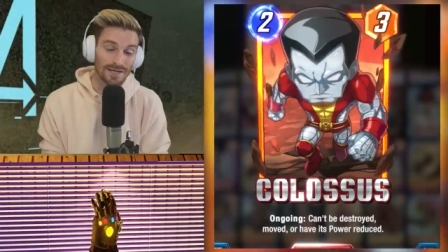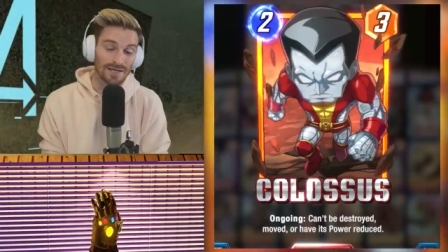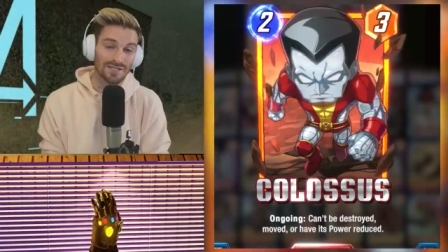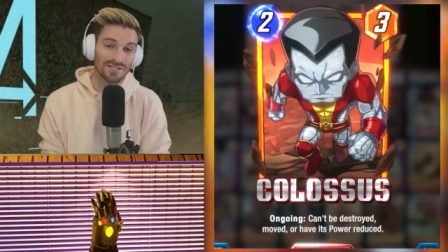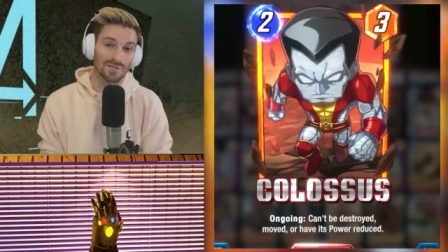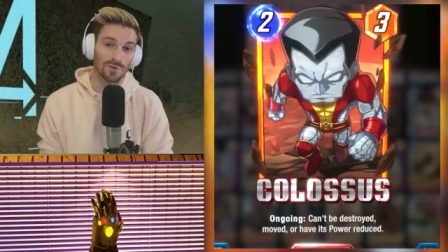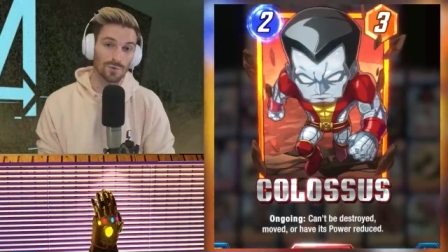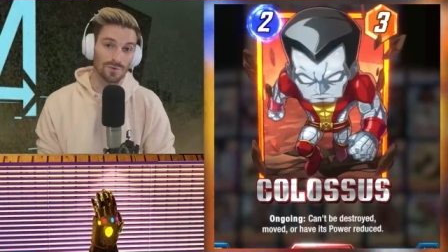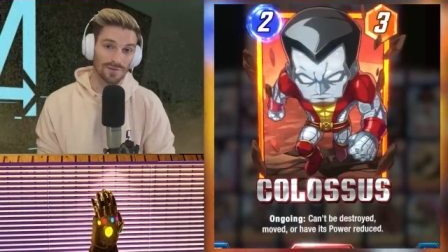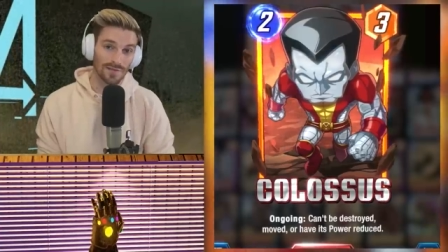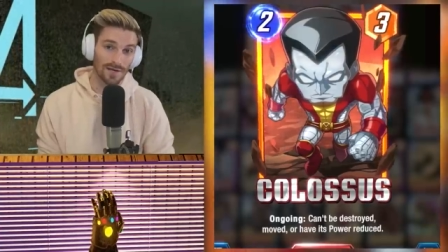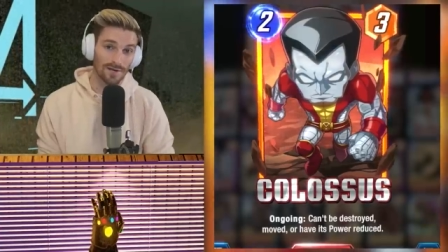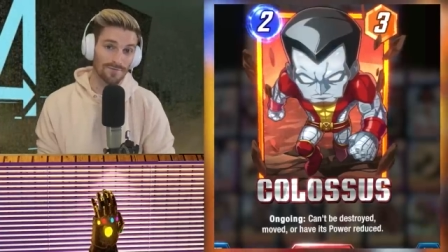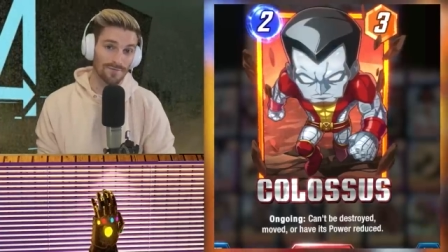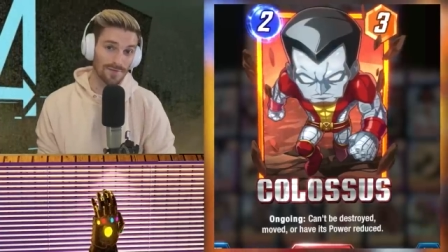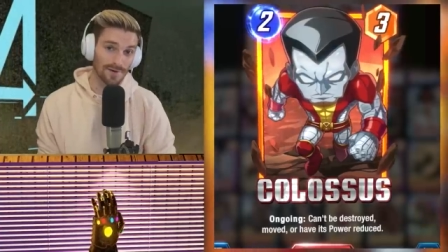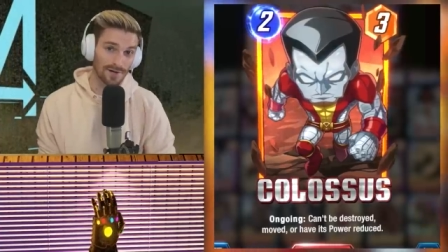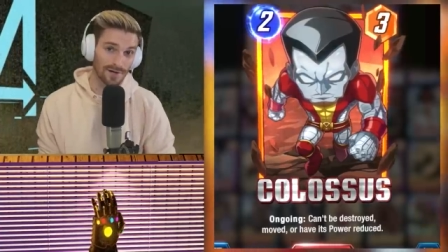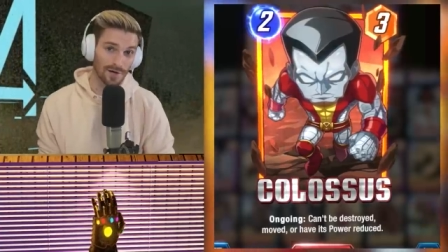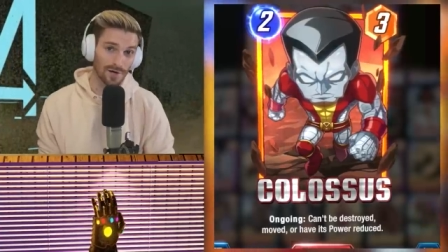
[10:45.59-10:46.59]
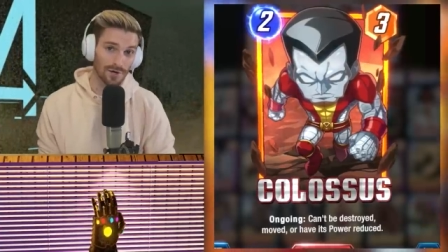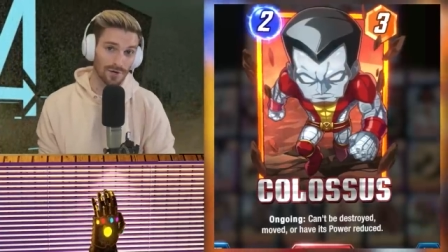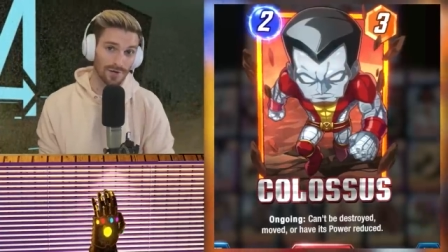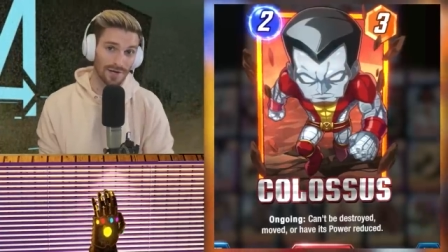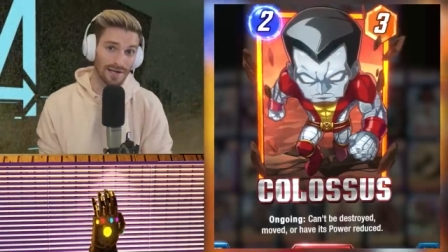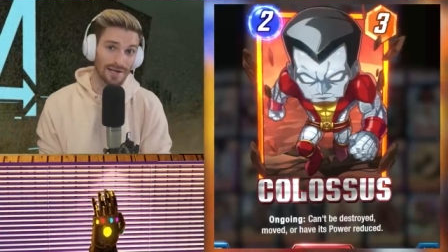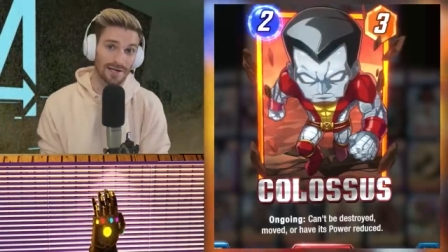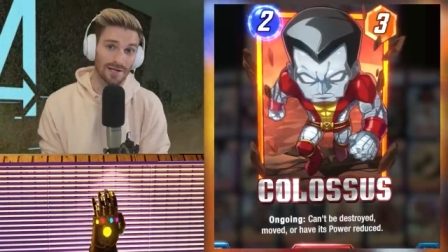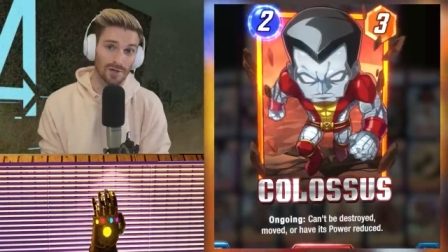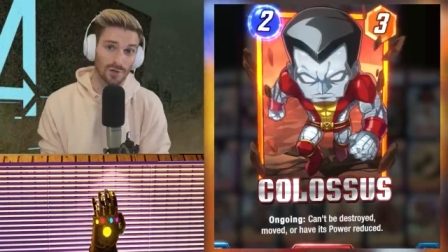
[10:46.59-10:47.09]
So love the card
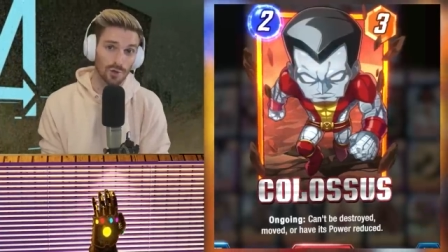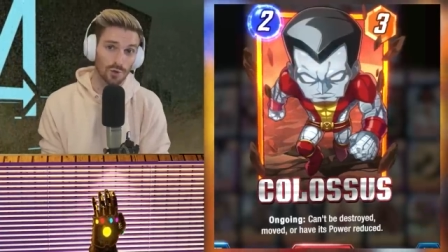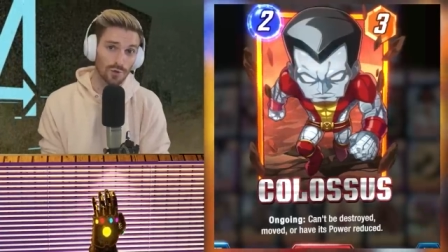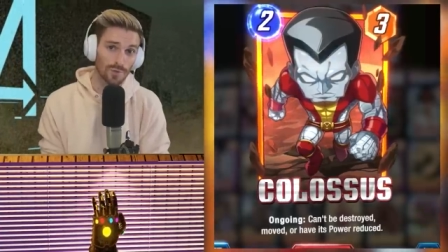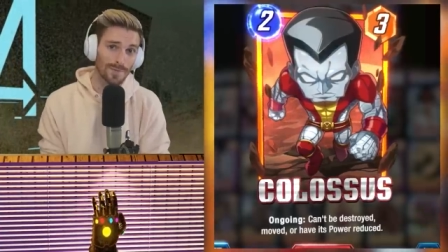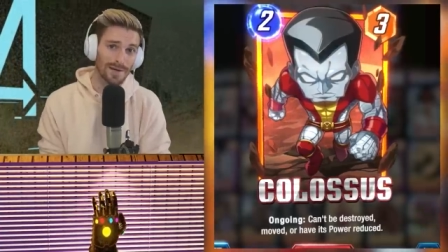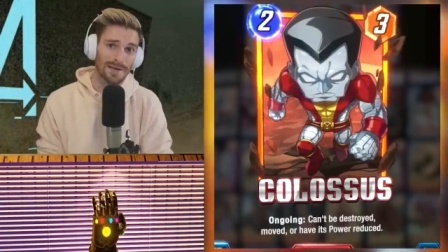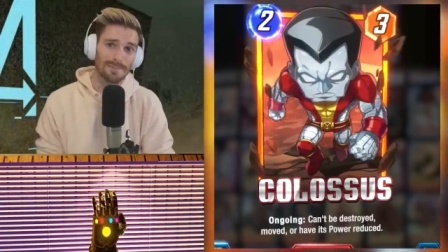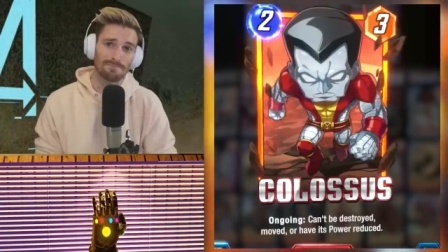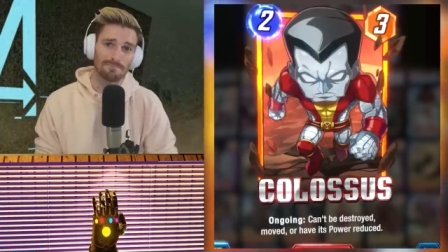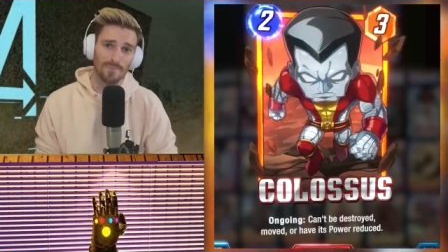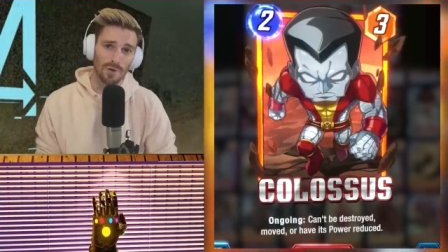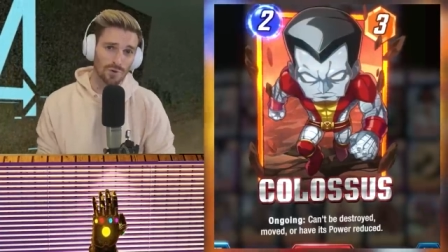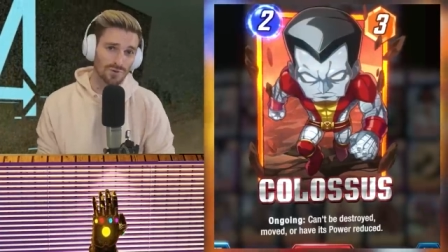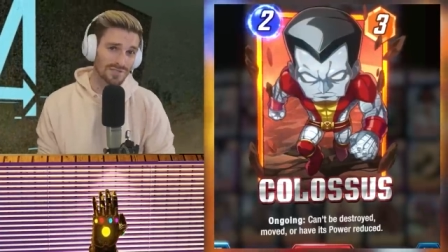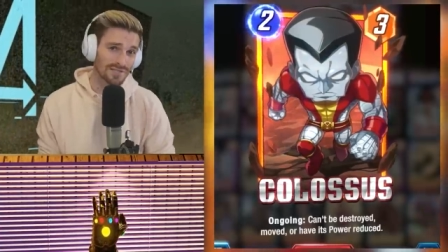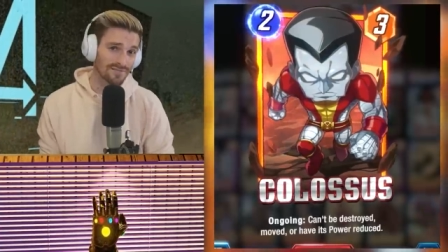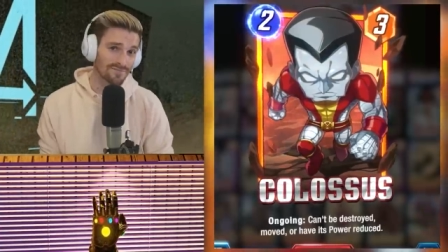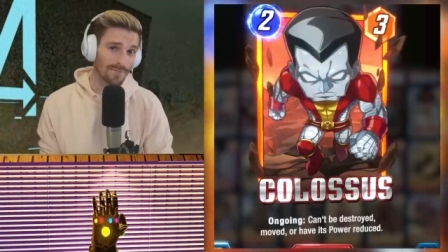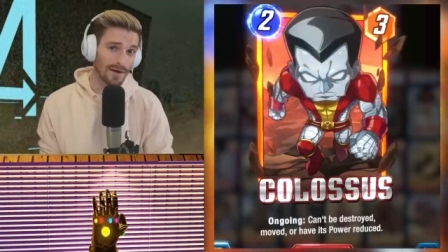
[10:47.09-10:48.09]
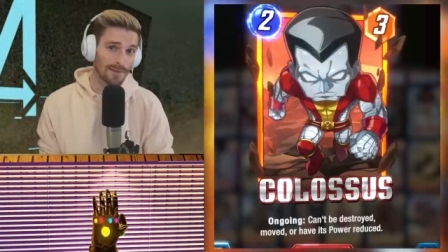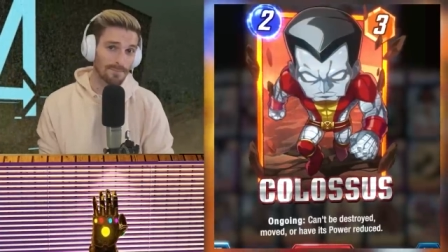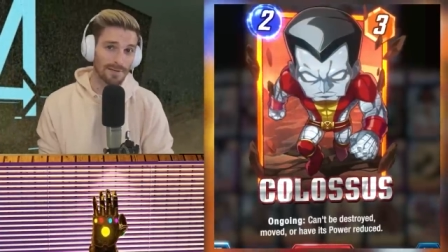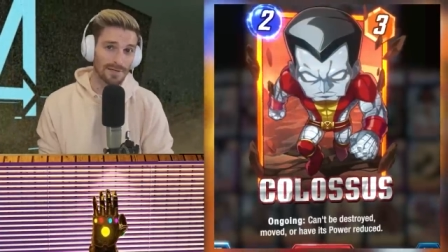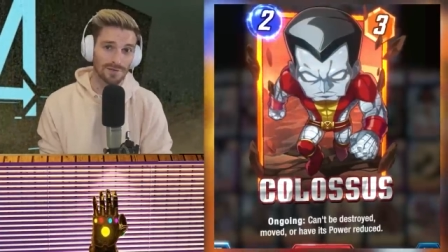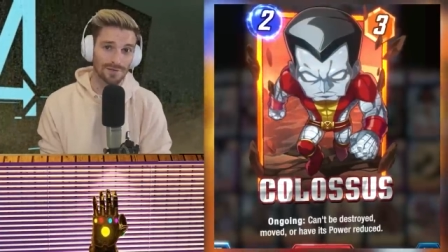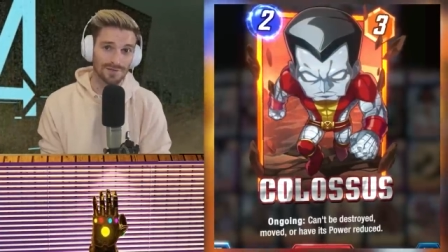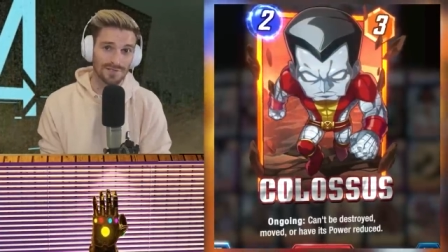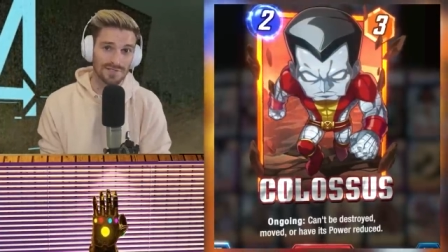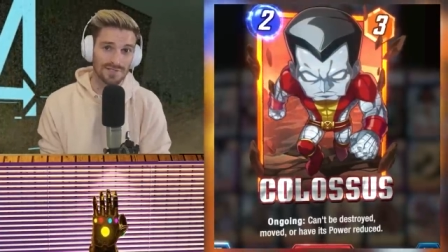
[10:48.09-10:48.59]
and include him in most of my
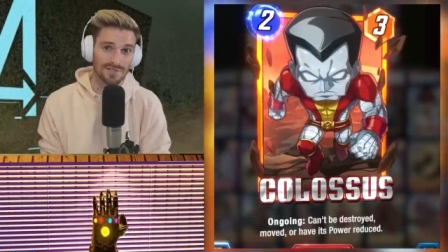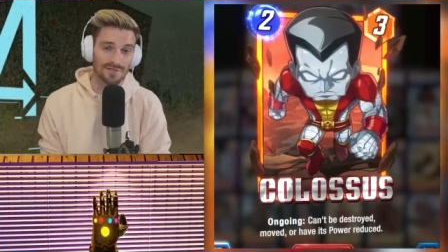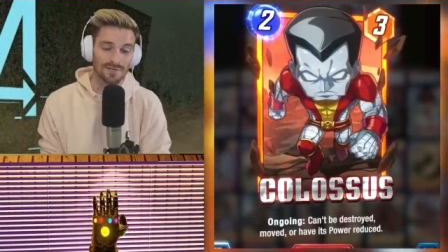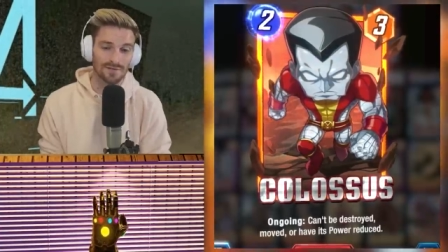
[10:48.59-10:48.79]
builds.